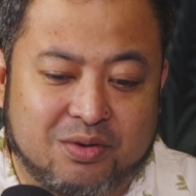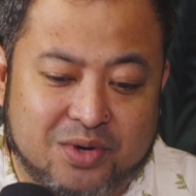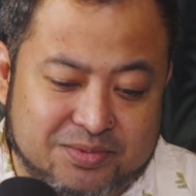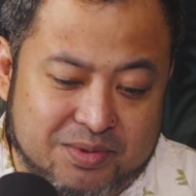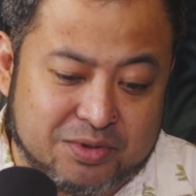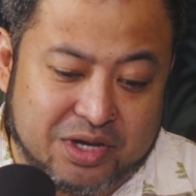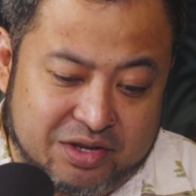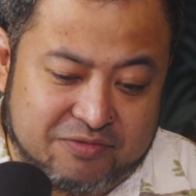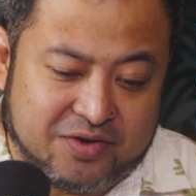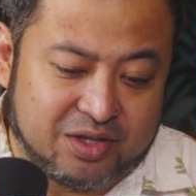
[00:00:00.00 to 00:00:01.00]
recipe book and
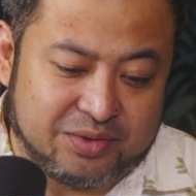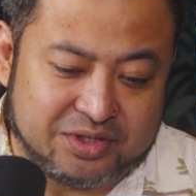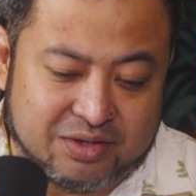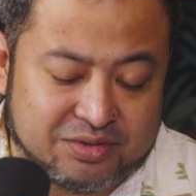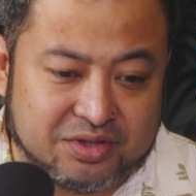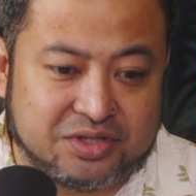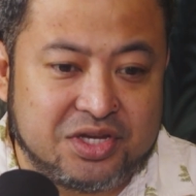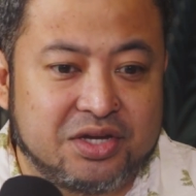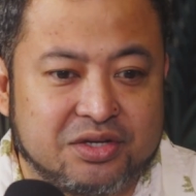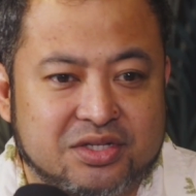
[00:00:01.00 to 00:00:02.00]
then follow it down to the
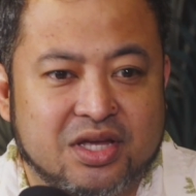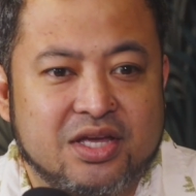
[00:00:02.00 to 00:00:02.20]
T, because